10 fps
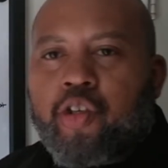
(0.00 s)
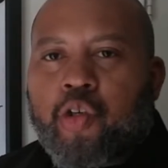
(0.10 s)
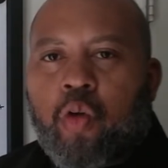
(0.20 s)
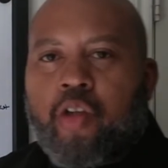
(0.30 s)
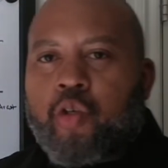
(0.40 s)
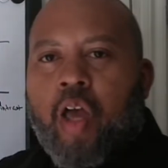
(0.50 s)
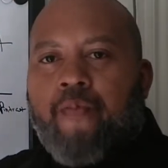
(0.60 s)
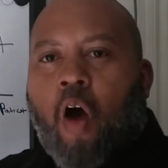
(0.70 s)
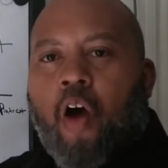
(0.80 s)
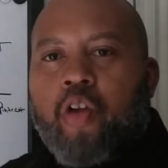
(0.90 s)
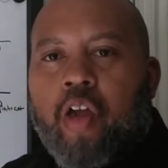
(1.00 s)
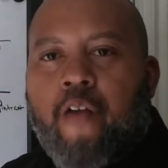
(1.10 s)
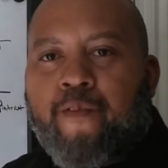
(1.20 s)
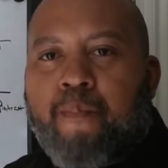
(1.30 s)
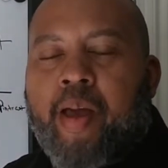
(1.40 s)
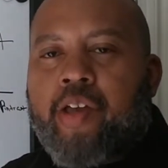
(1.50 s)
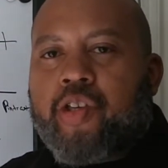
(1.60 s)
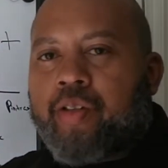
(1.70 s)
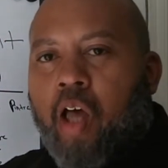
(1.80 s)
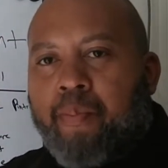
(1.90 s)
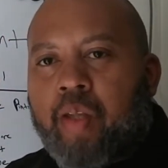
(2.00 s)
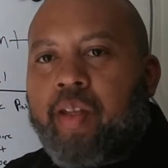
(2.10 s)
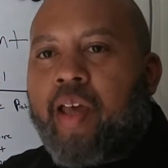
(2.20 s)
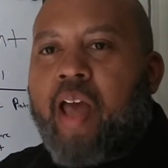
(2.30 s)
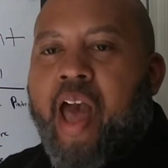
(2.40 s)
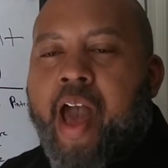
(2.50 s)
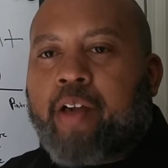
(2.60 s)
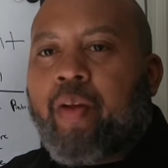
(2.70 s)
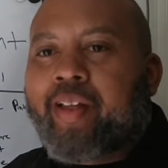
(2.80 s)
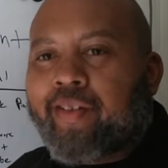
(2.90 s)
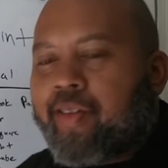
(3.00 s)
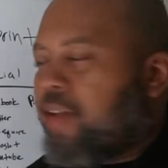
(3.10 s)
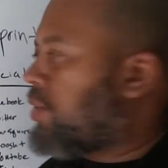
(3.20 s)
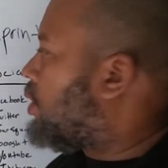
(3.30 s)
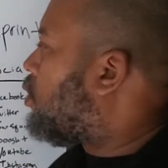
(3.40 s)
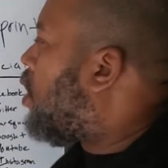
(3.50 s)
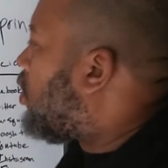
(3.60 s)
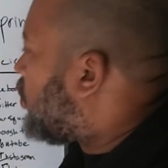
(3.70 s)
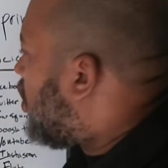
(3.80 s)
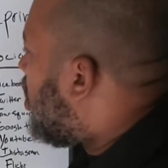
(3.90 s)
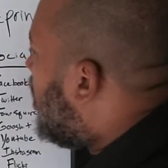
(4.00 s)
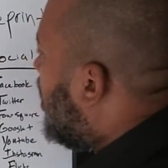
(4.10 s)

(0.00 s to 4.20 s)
sure that you have all your information up to date, accurate, consistent across there,